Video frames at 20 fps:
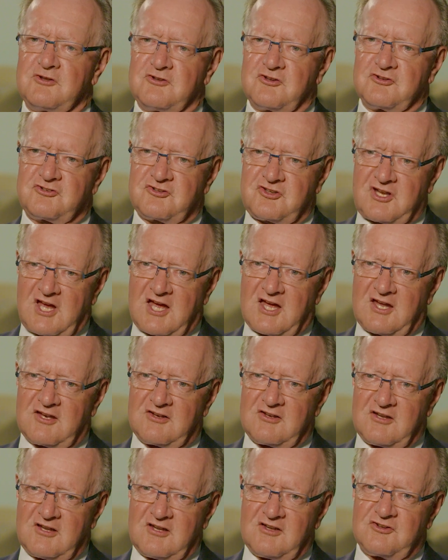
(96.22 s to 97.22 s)

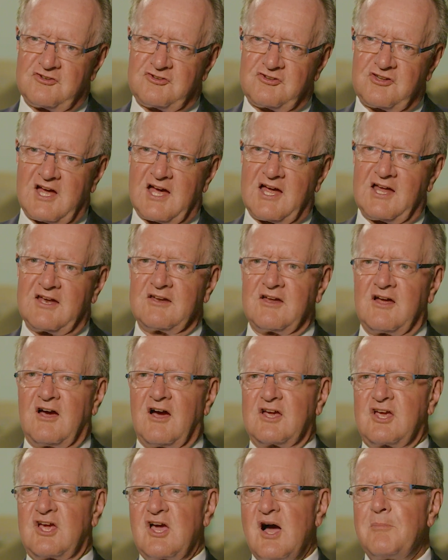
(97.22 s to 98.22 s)
understand is that
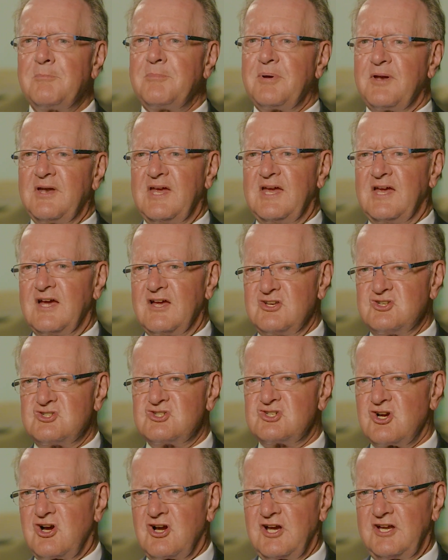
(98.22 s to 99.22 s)
a company in
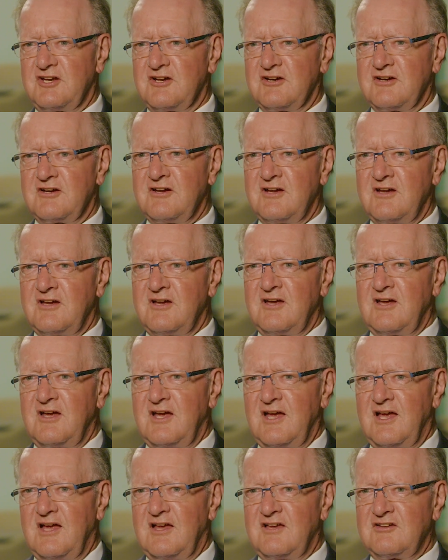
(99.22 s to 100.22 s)
China
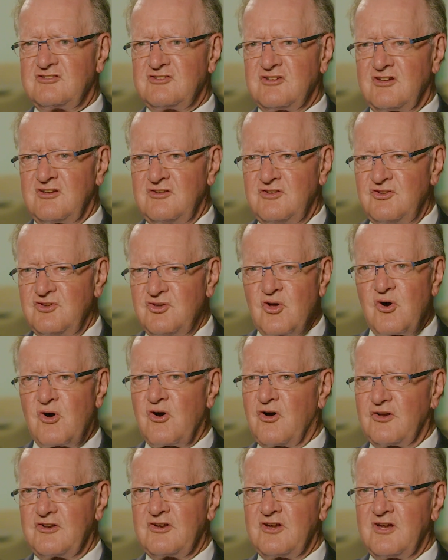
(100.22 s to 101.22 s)
is
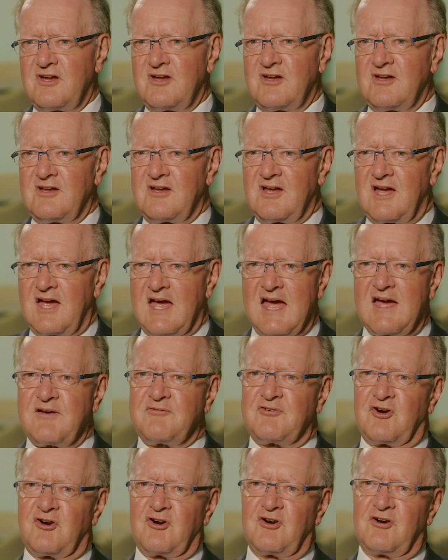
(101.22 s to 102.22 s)
not
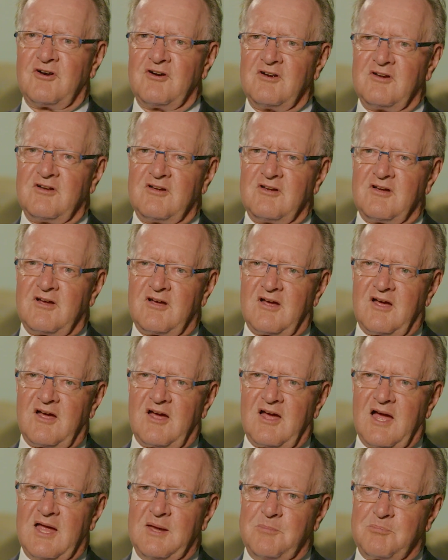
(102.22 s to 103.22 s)
ever
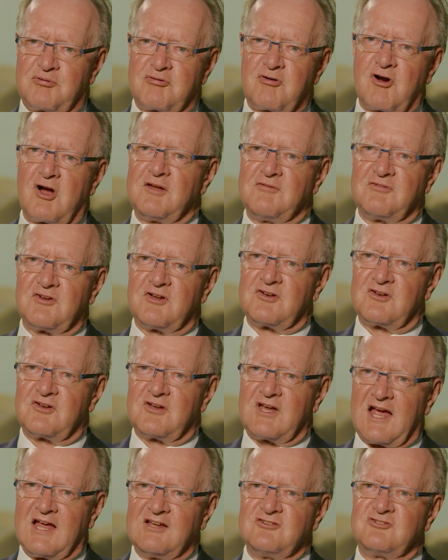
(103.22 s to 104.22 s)
a private
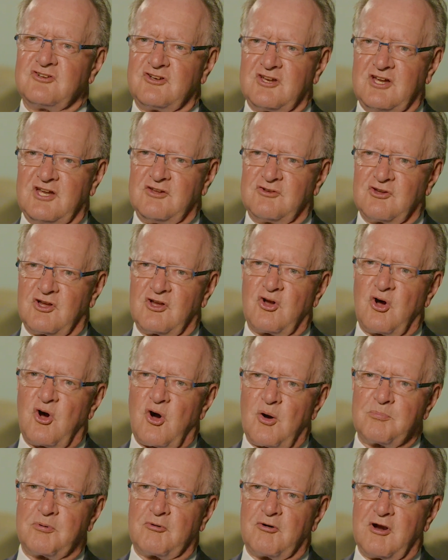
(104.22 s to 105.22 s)
entity that
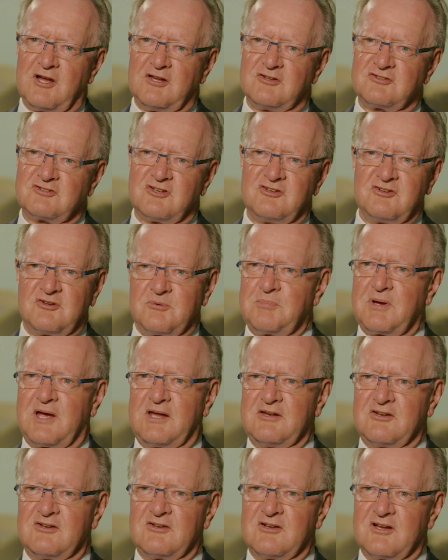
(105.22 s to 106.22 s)
operates
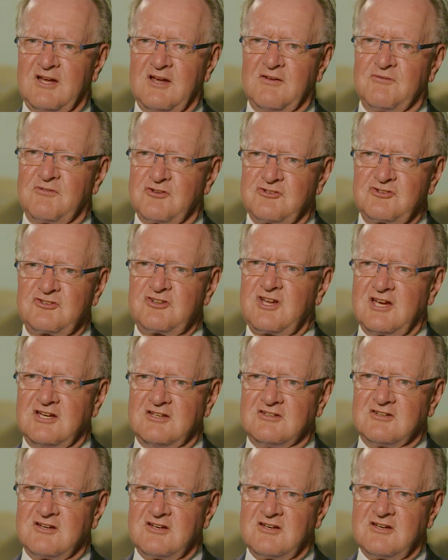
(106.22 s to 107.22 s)
independently of the state,
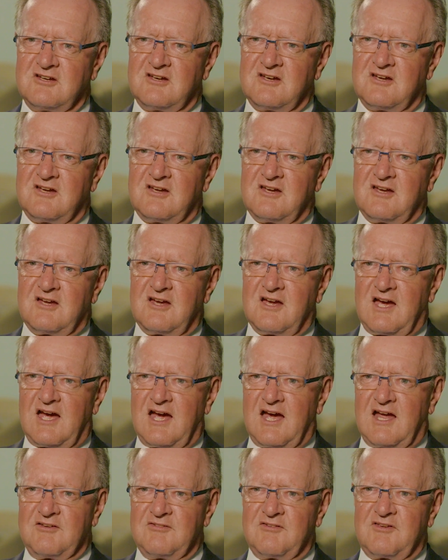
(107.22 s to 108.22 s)

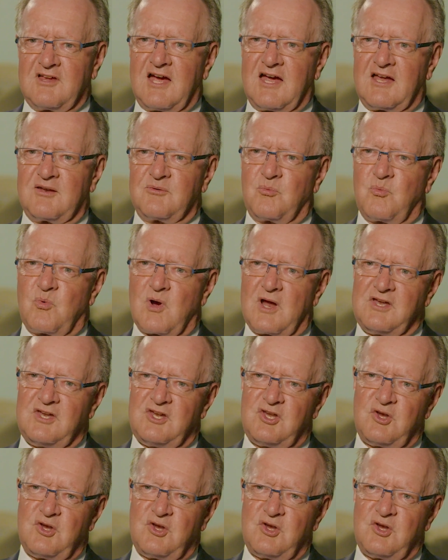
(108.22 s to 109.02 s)
and that when